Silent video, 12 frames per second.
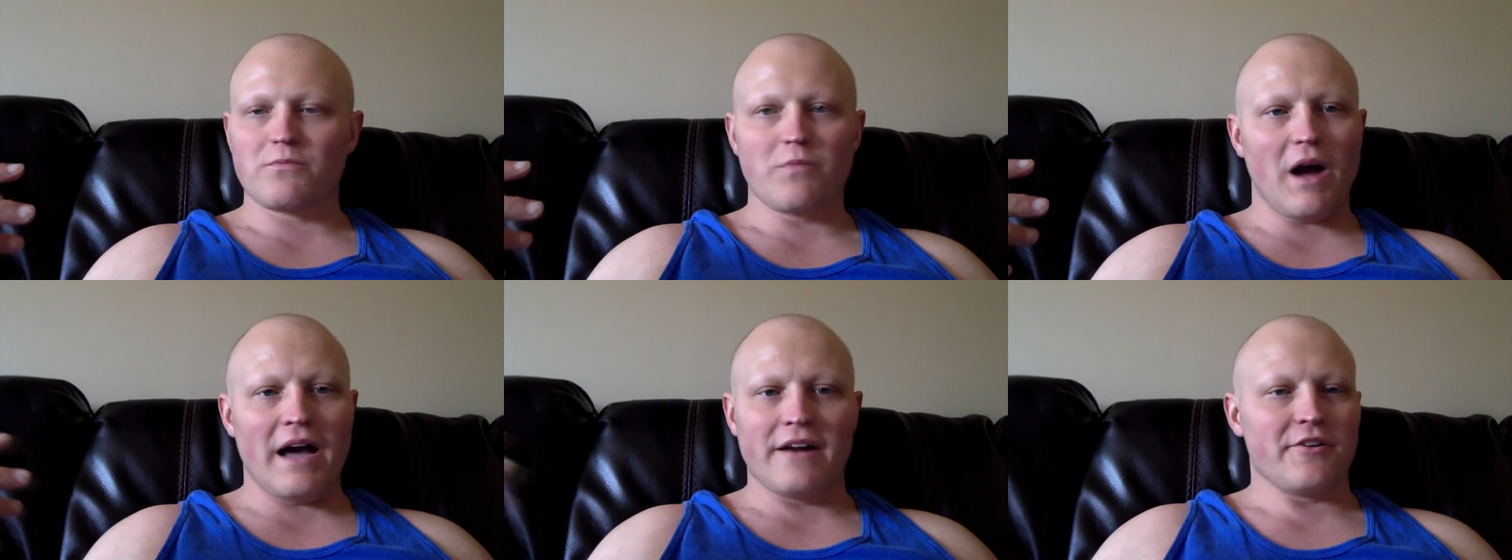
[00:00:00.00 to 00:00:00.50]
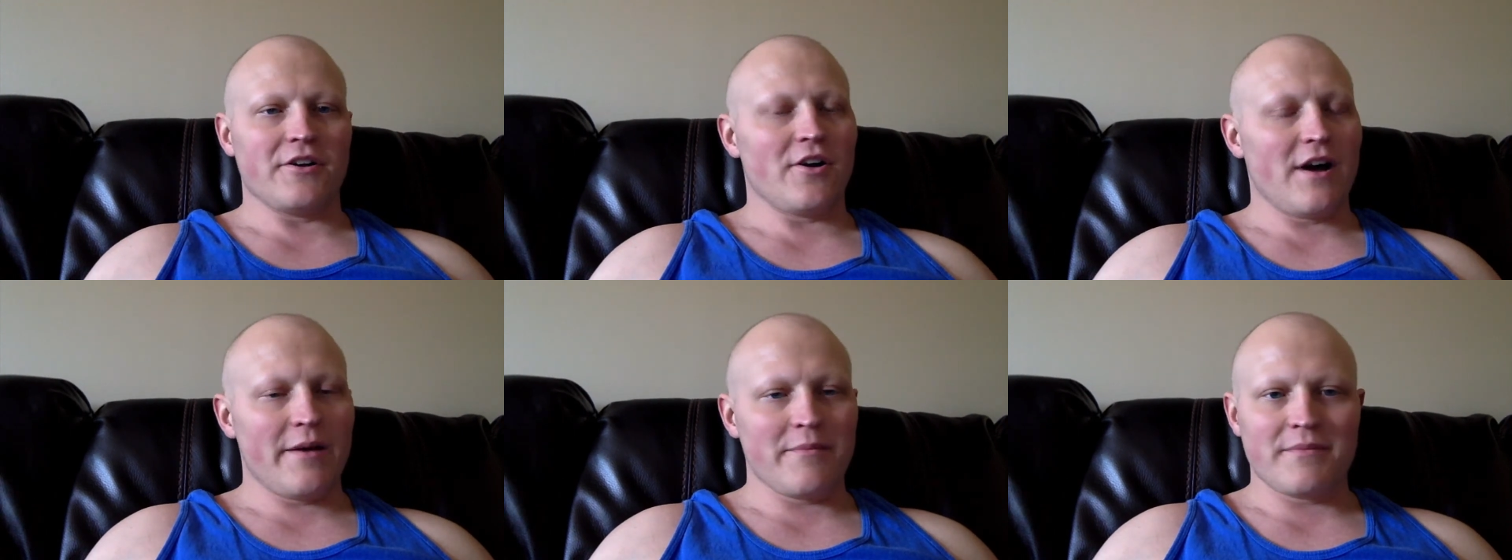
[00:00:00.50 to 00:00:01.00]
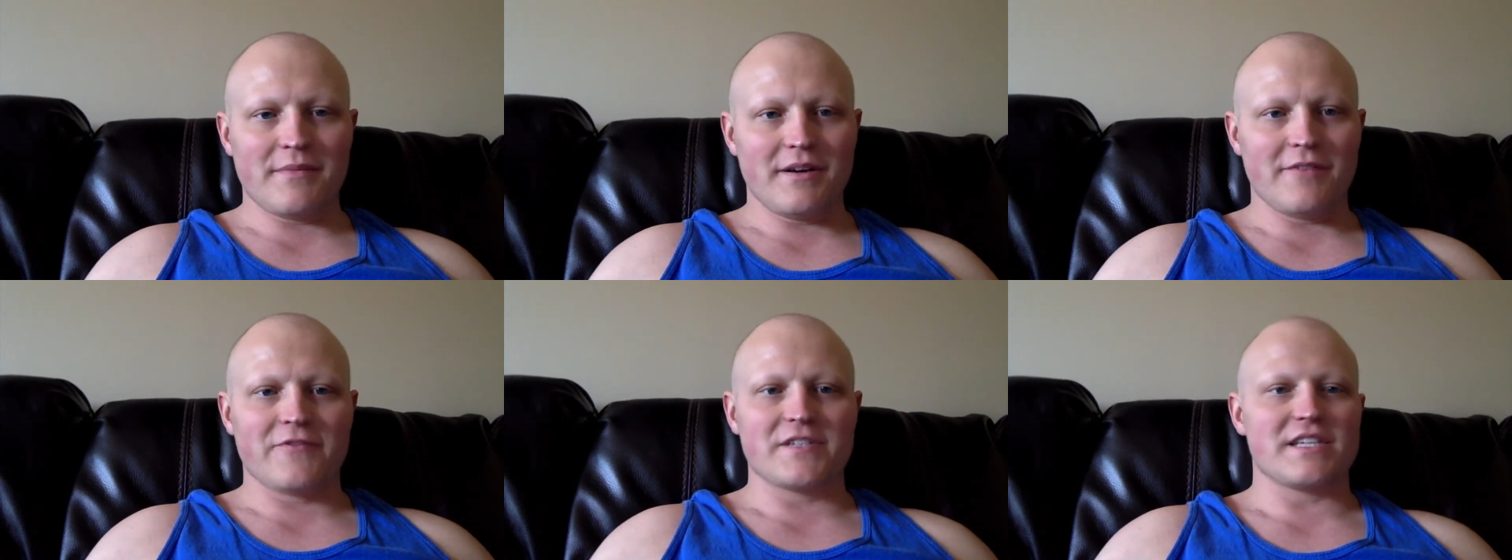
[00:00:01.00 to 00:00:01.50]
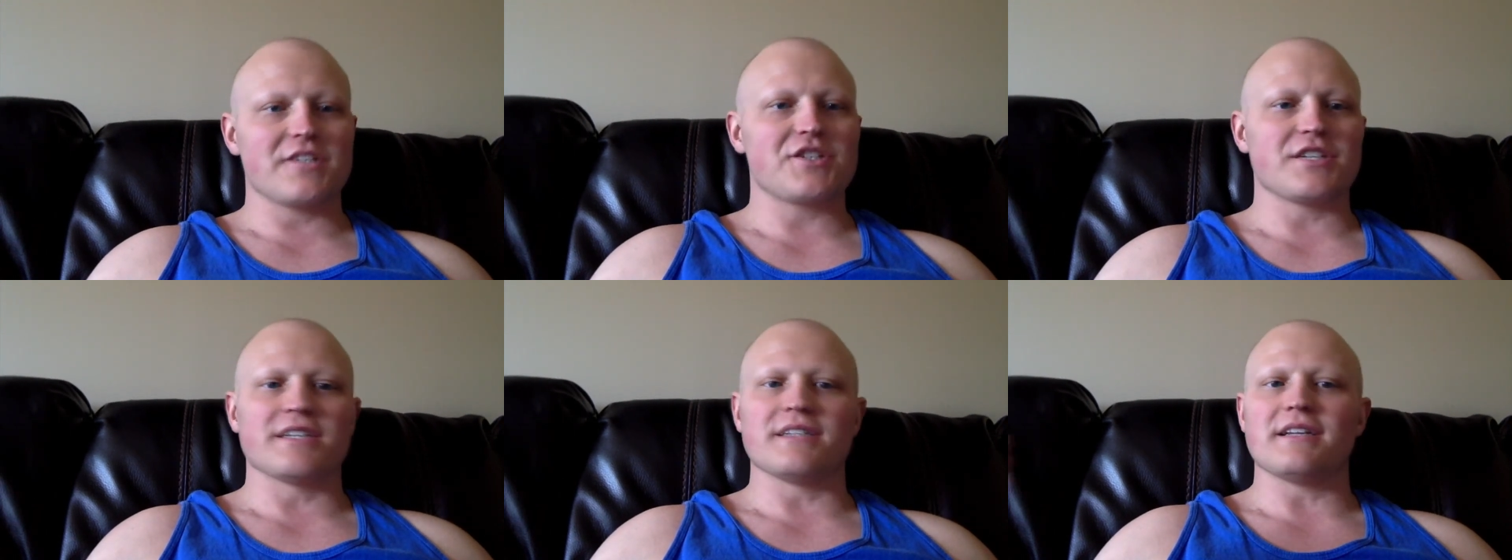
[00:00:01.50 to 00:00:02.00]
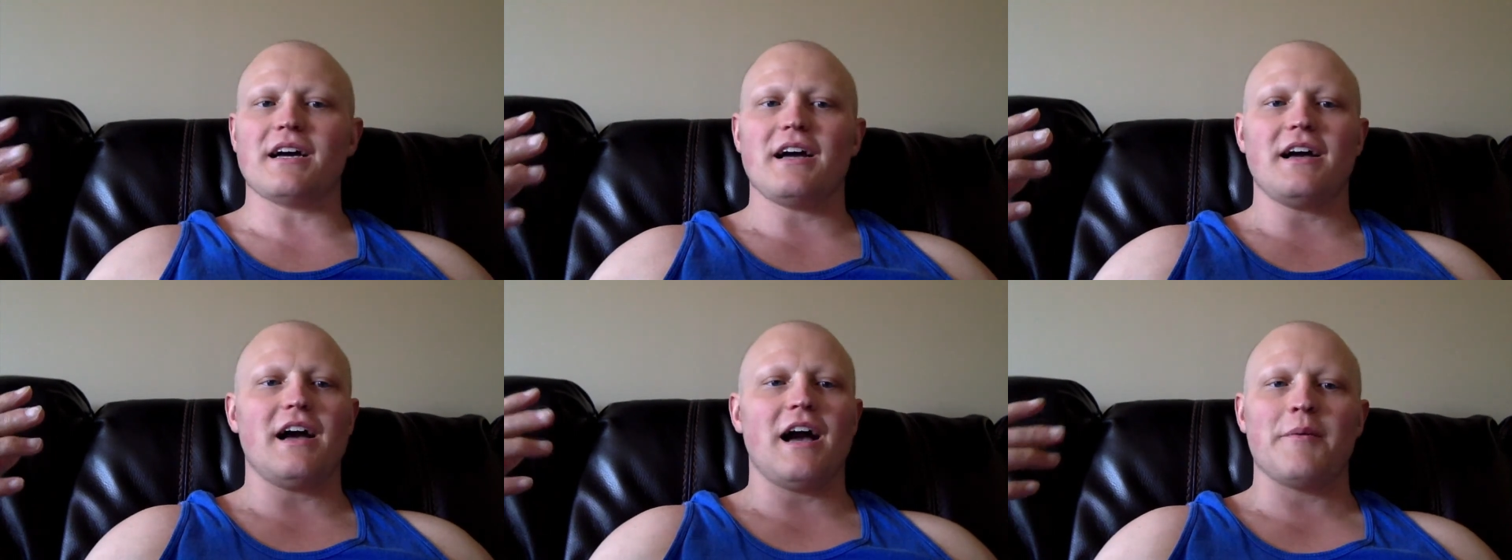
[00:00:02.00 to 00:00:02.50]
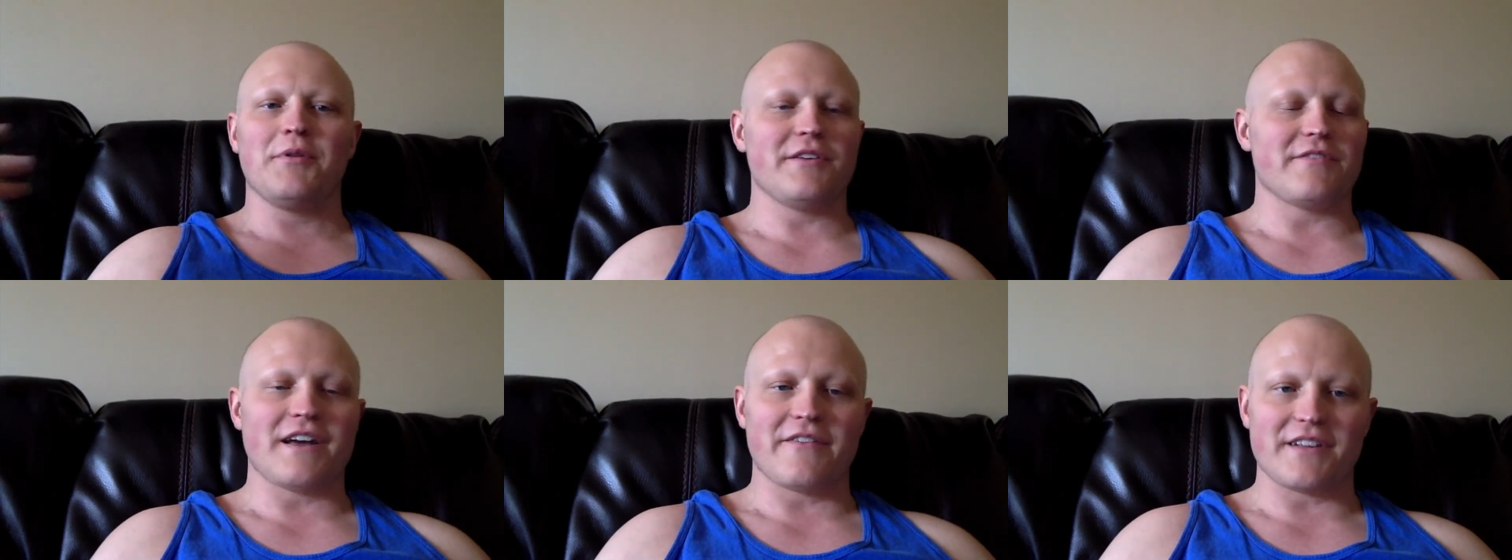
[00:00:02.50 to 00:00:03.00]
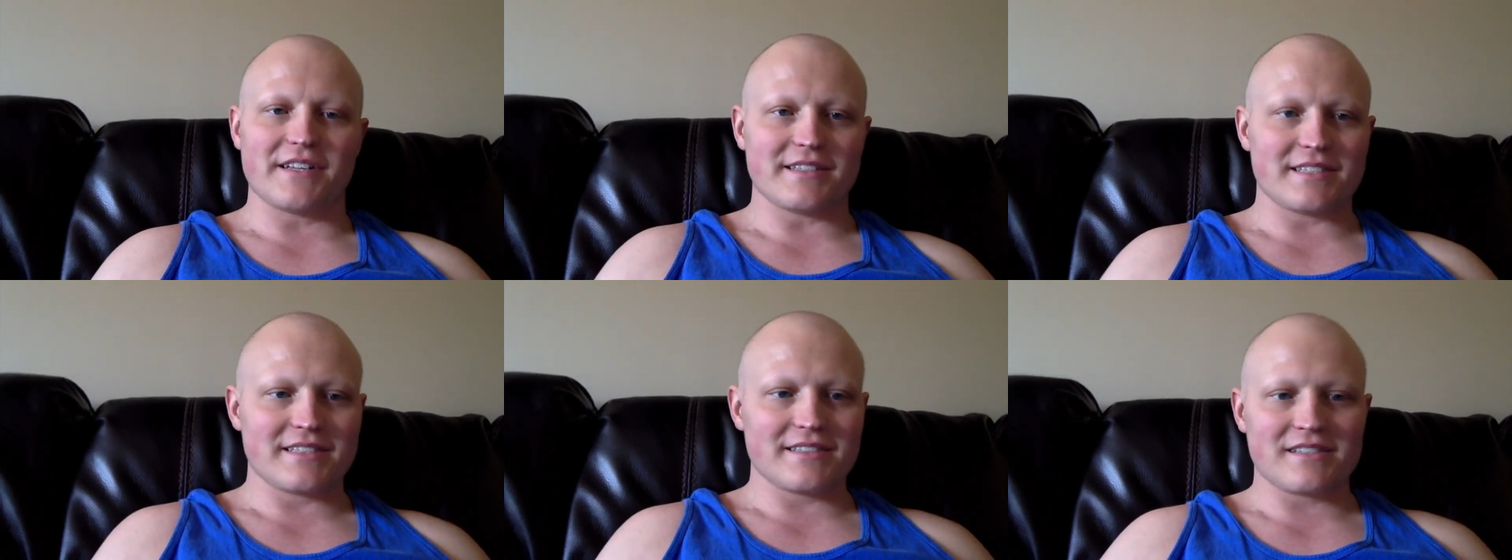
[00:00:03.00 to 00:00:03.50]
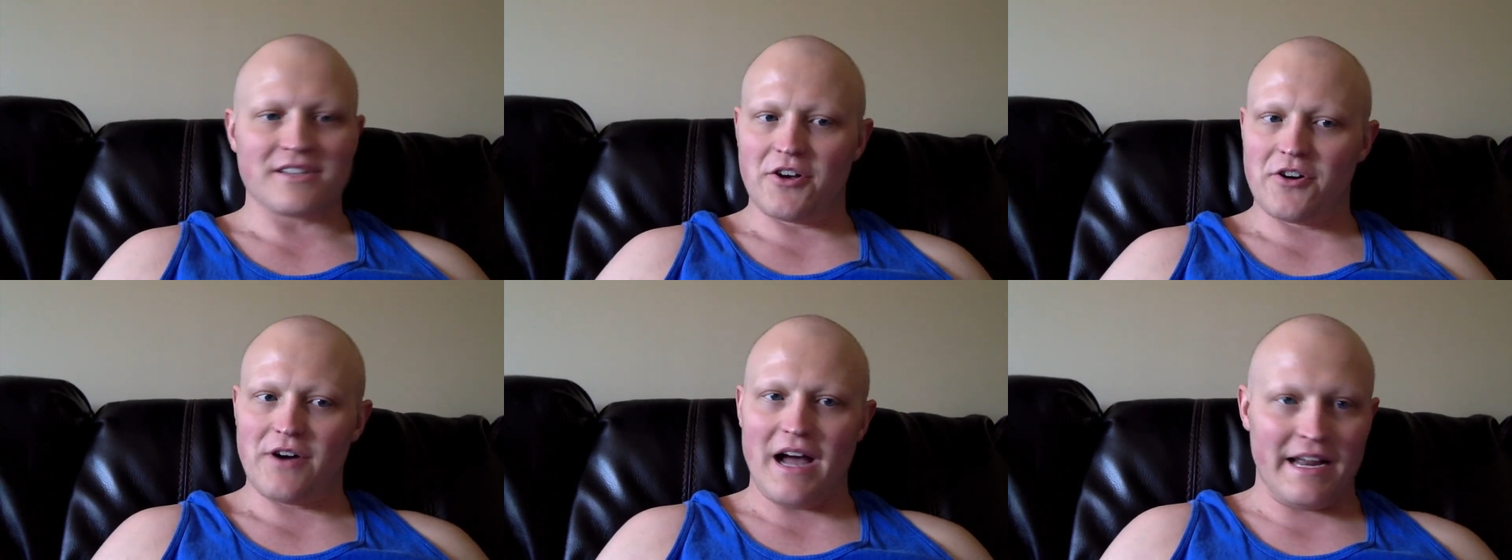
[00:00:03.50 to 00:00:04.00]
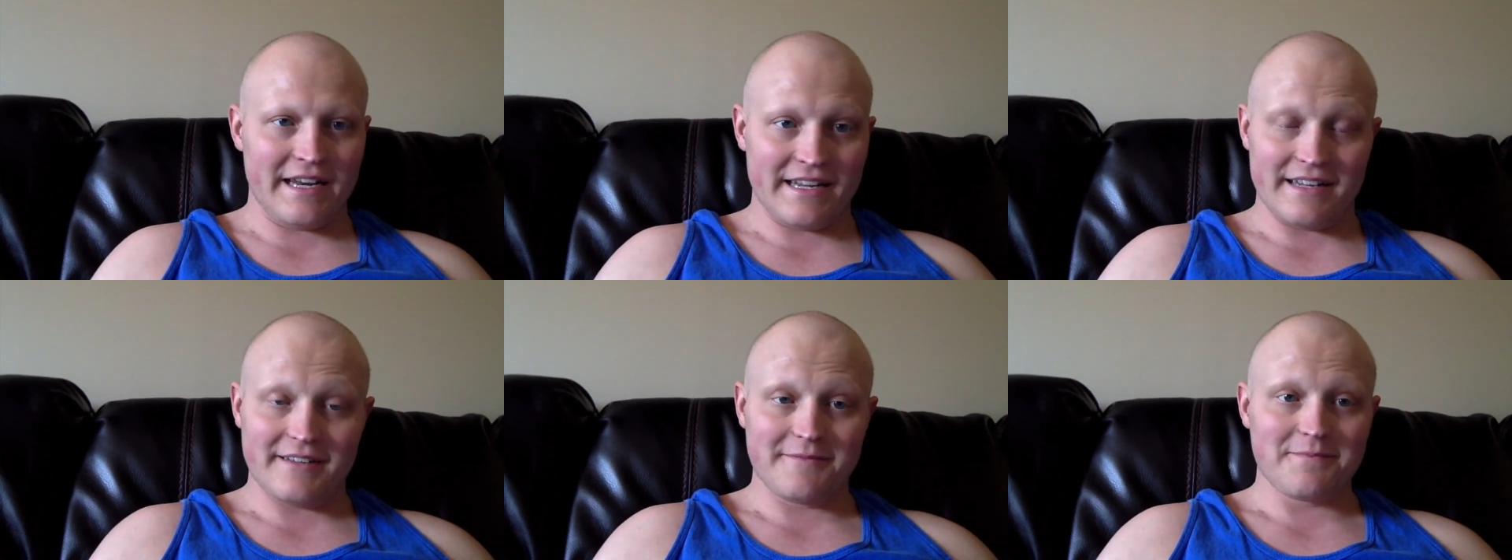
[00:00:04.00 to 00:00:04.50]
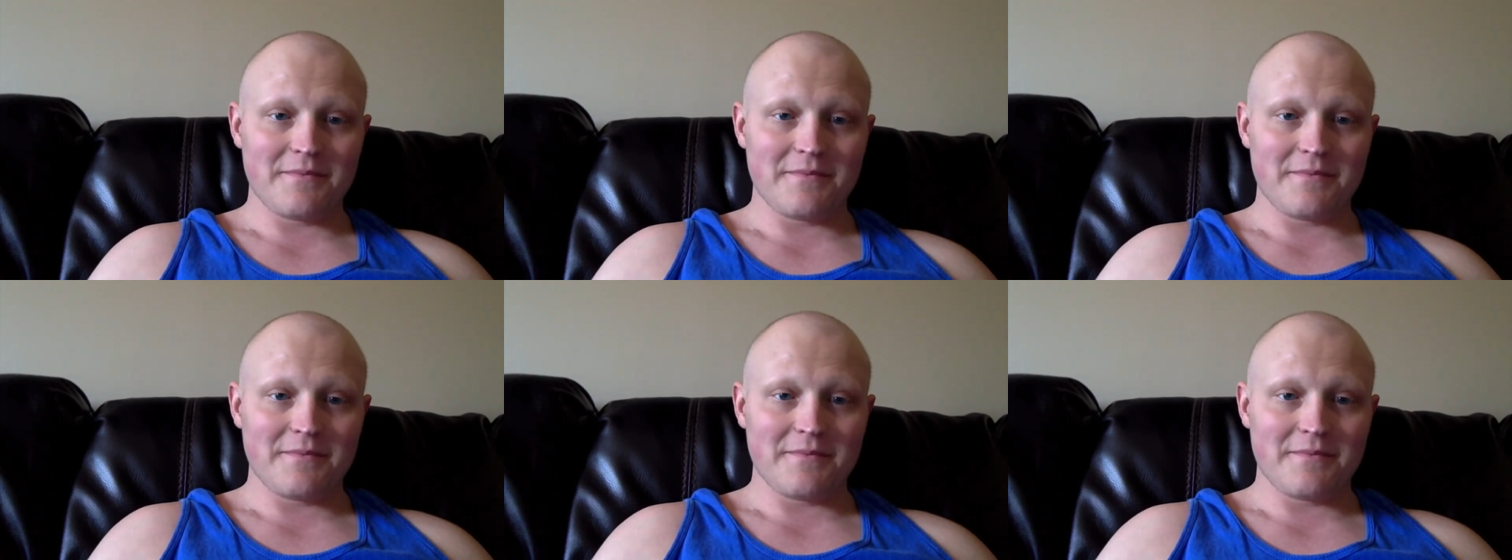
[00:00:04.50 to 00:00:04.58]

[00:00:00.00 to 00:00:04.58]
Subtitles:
I don't know, I'm a physician. I believe in evidence. So I need it.